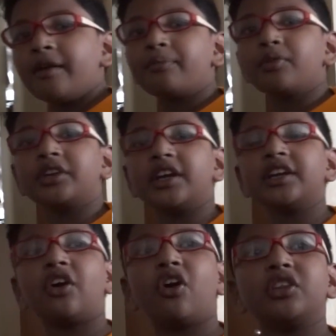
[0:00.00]
put
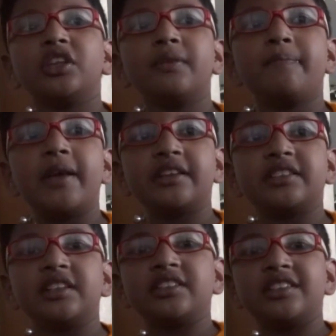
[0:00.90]
it on the
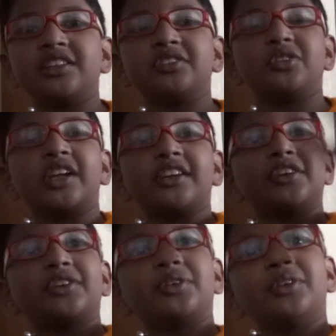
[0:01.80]
basin sill so that
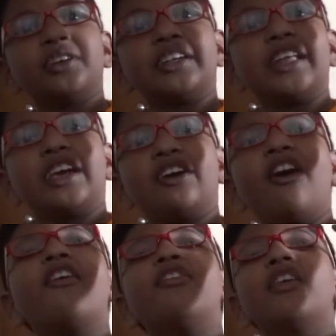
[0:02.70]
it could take
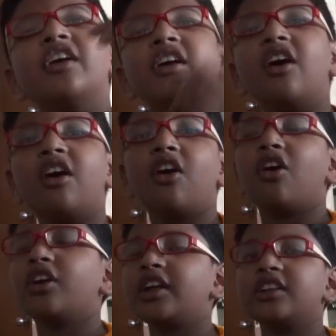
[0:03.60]
off,
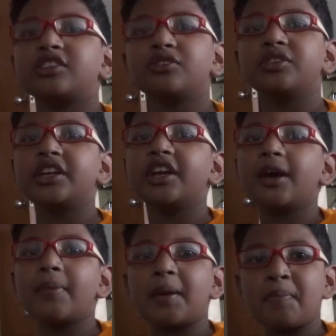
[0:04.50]
or else you need
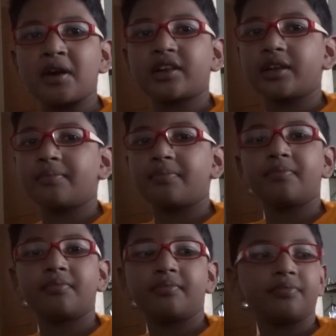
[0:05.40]
a paper clip.
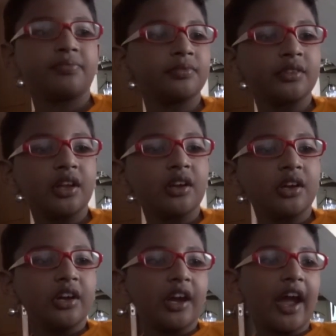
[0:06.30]

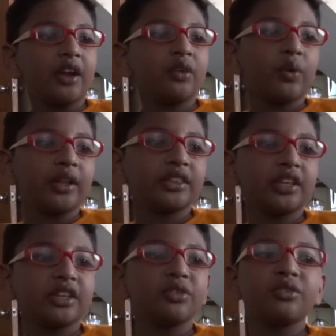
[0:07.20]
And one
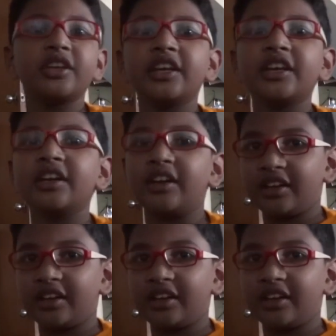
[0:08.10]
thing you need